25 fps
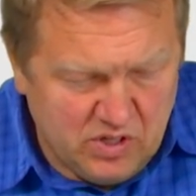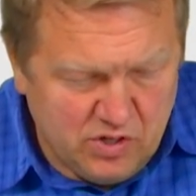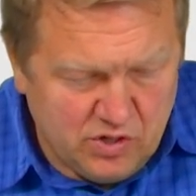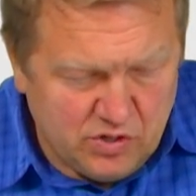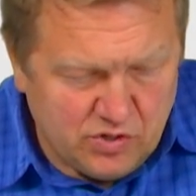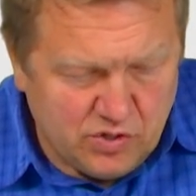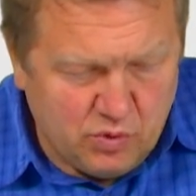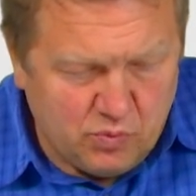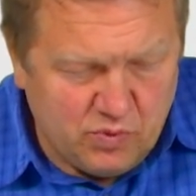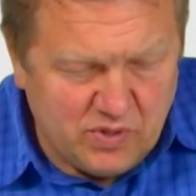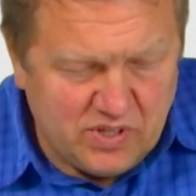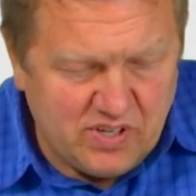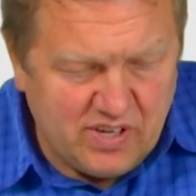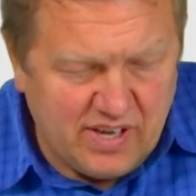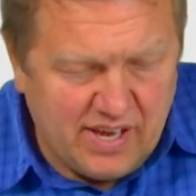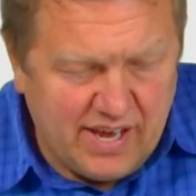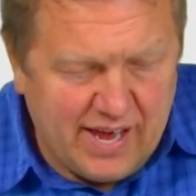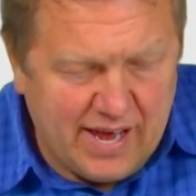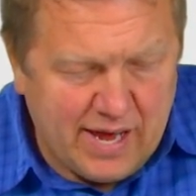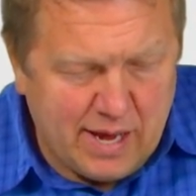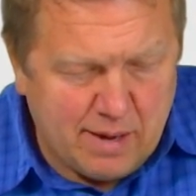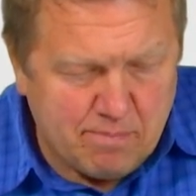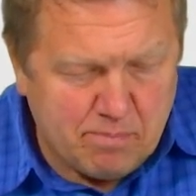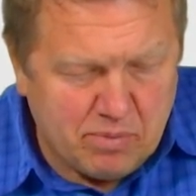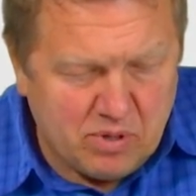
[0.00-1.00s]
So we see
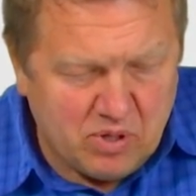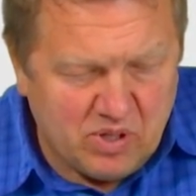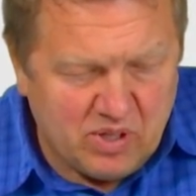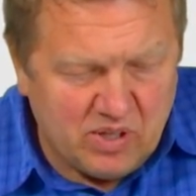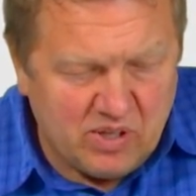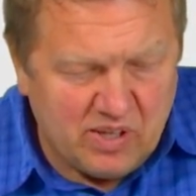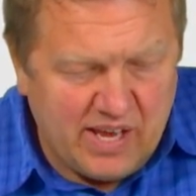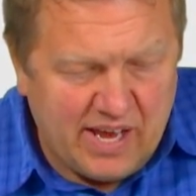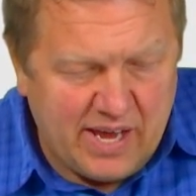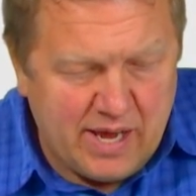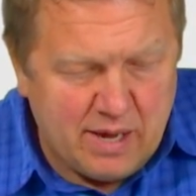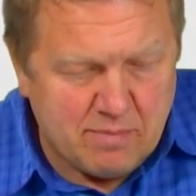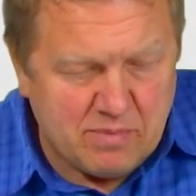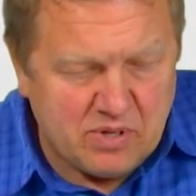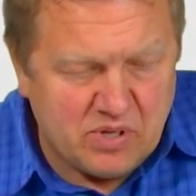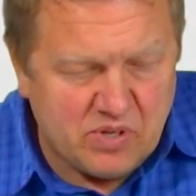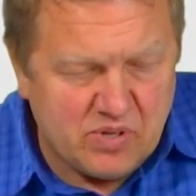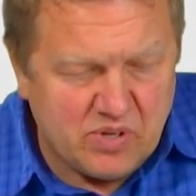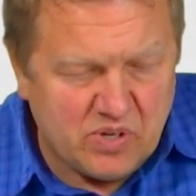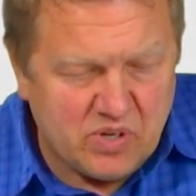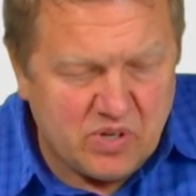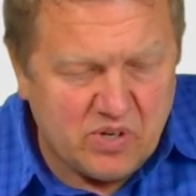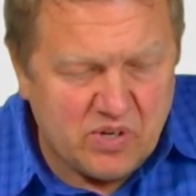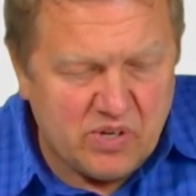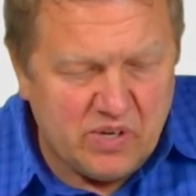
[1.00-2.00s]
Apple,
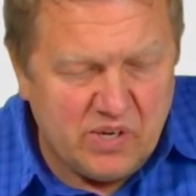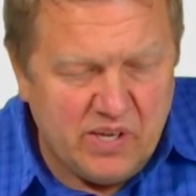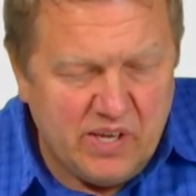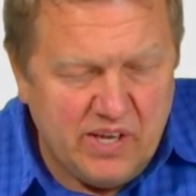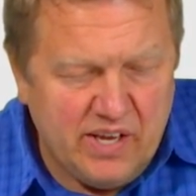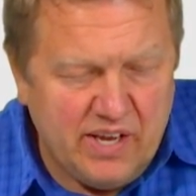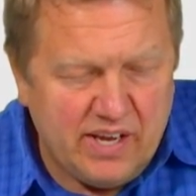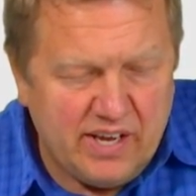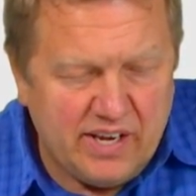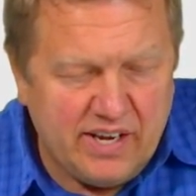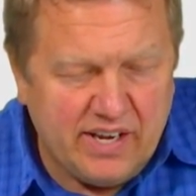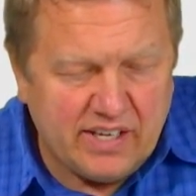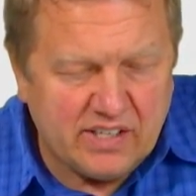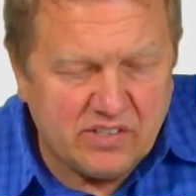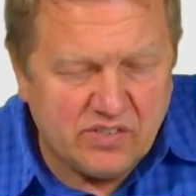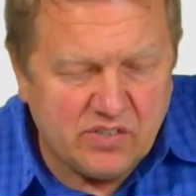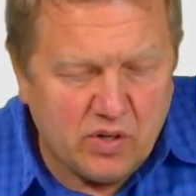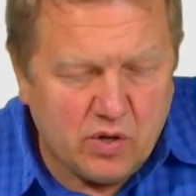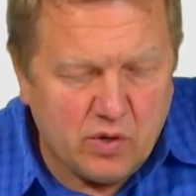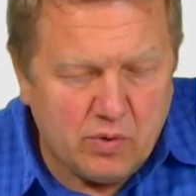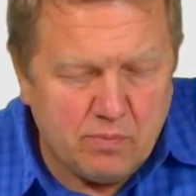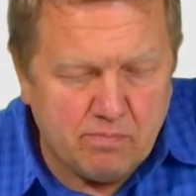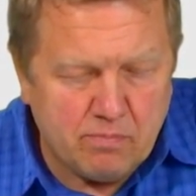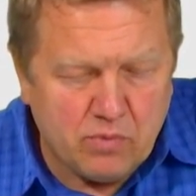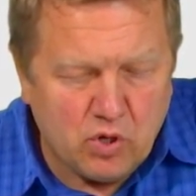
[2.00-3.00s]
Amazon, and
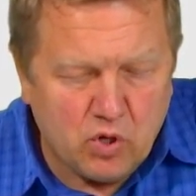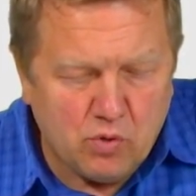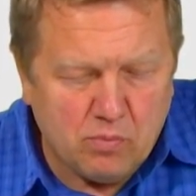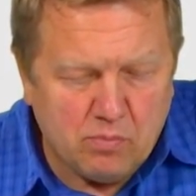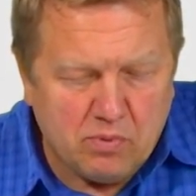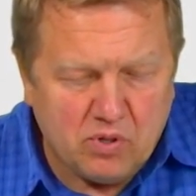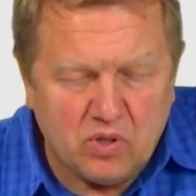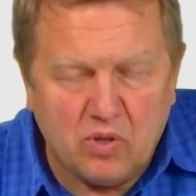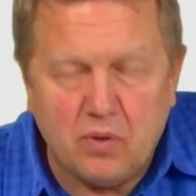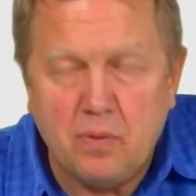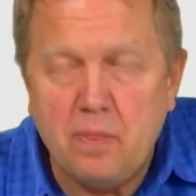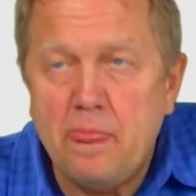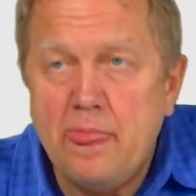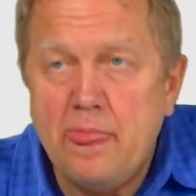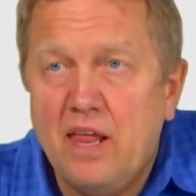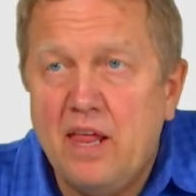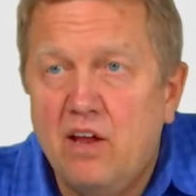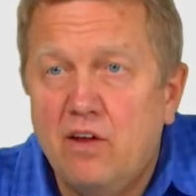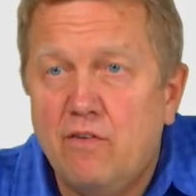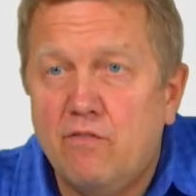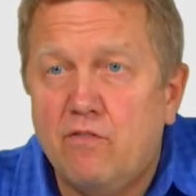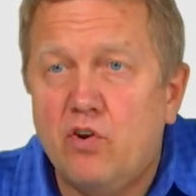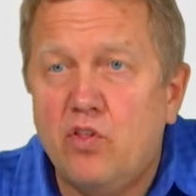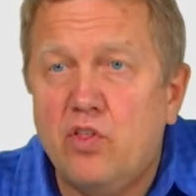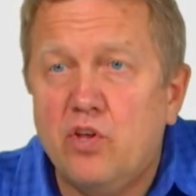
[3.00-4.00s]
ExxonMobil
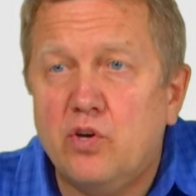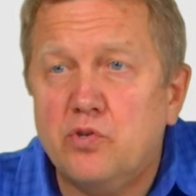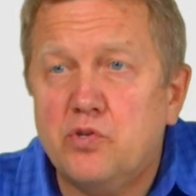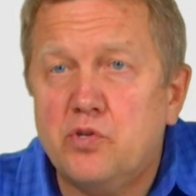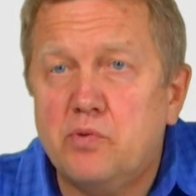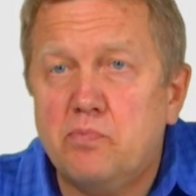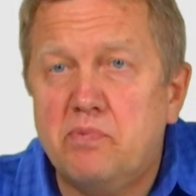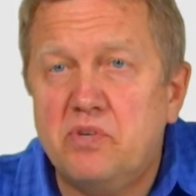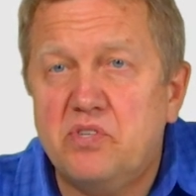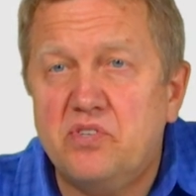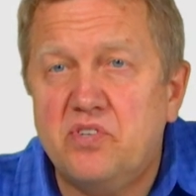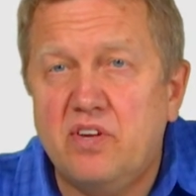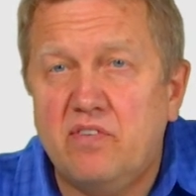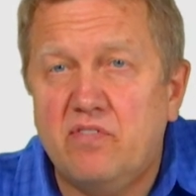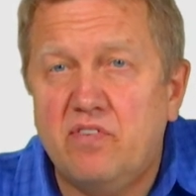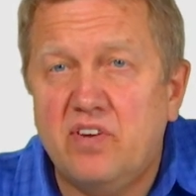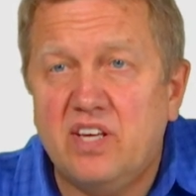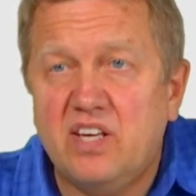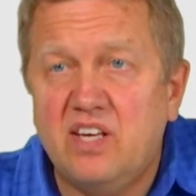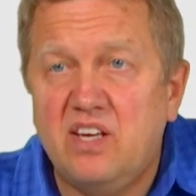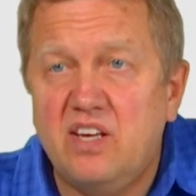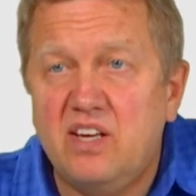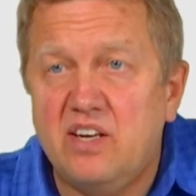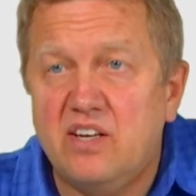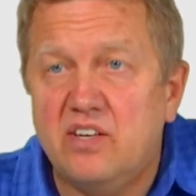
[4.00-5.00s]
for those
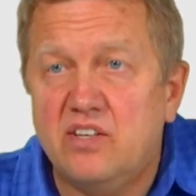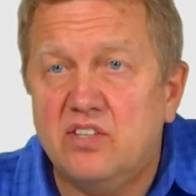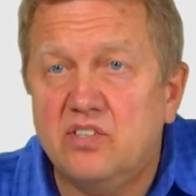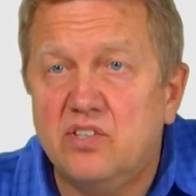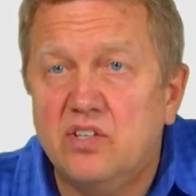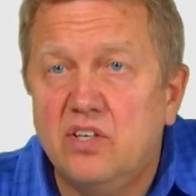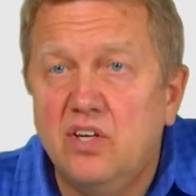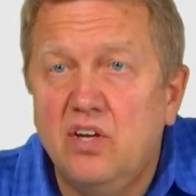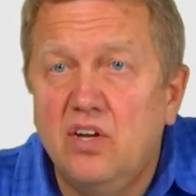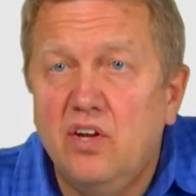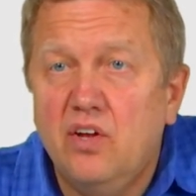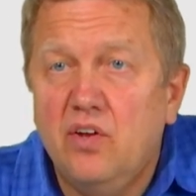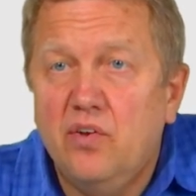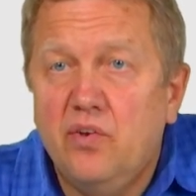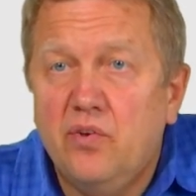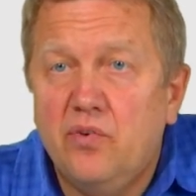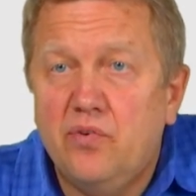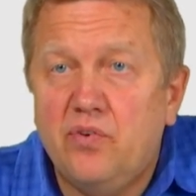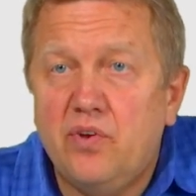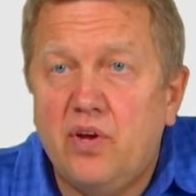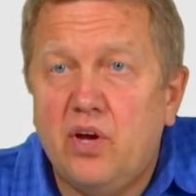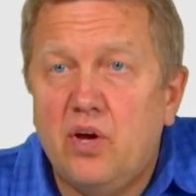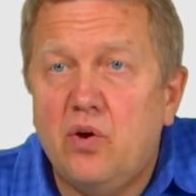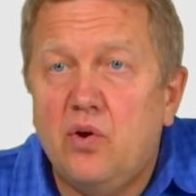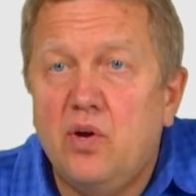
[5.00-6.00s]
specific years.
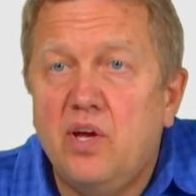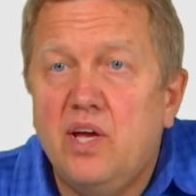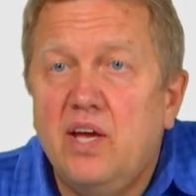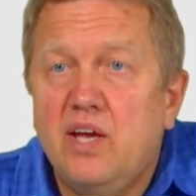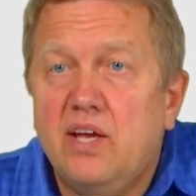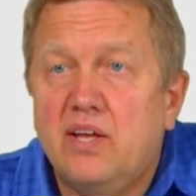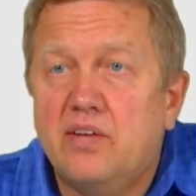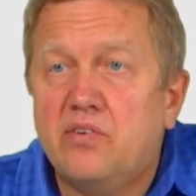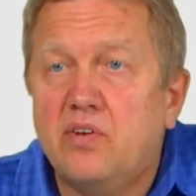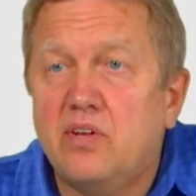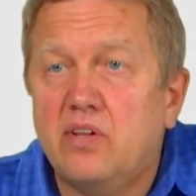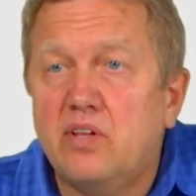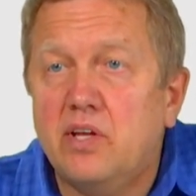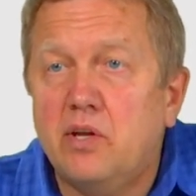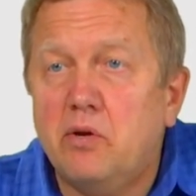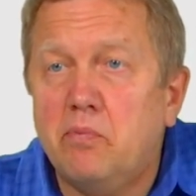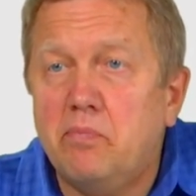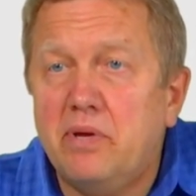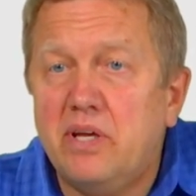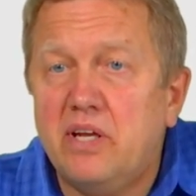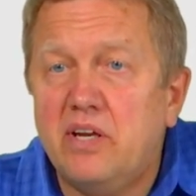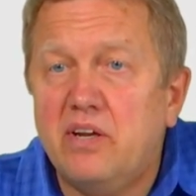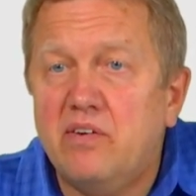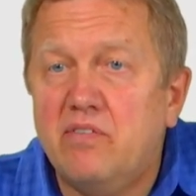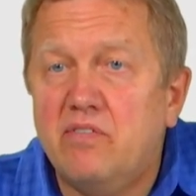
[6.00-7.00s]
So it's a little
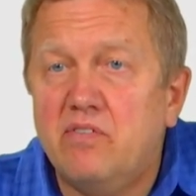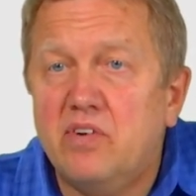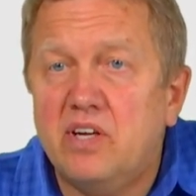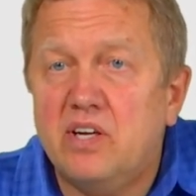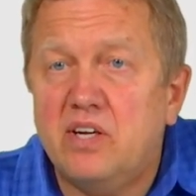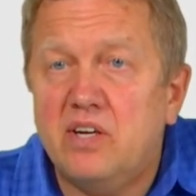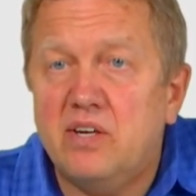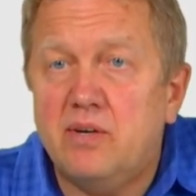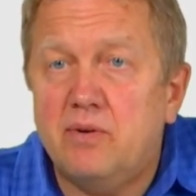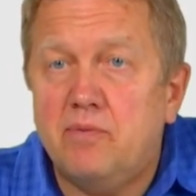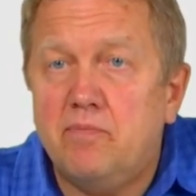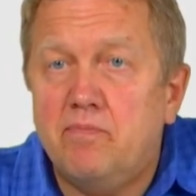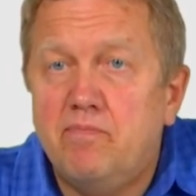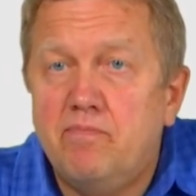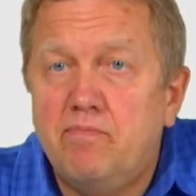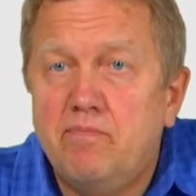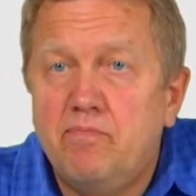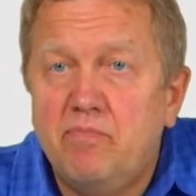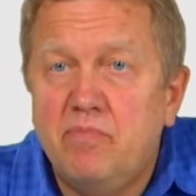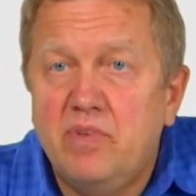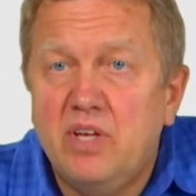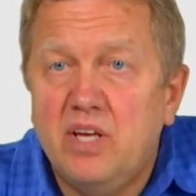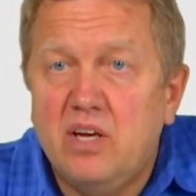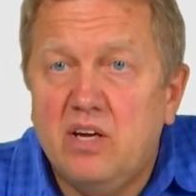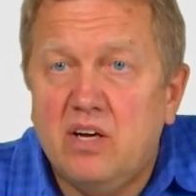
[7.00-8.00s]
bit of
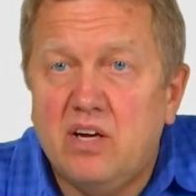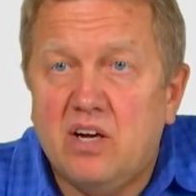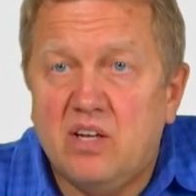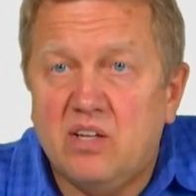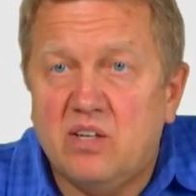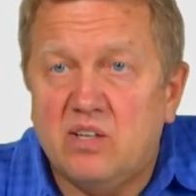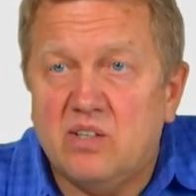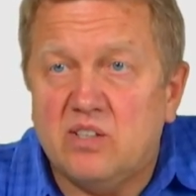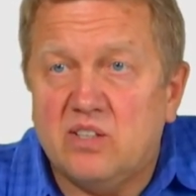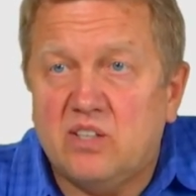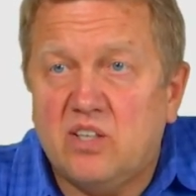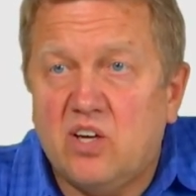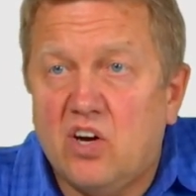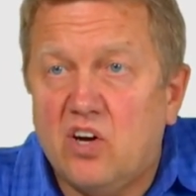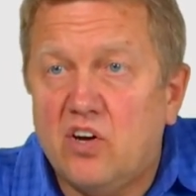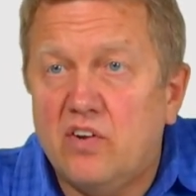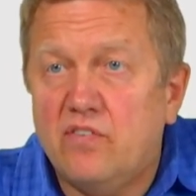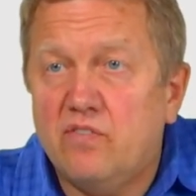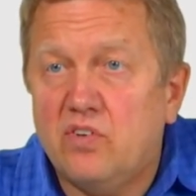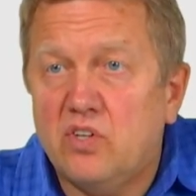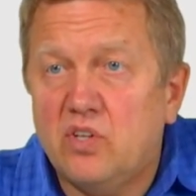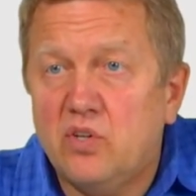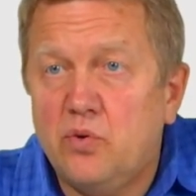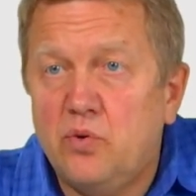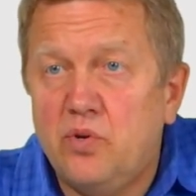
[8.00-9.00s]
a
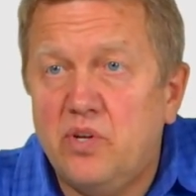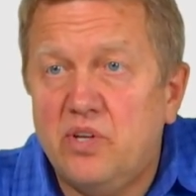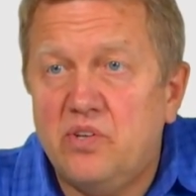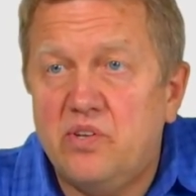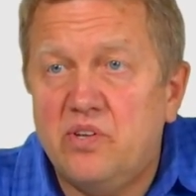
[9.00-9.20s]
convoluted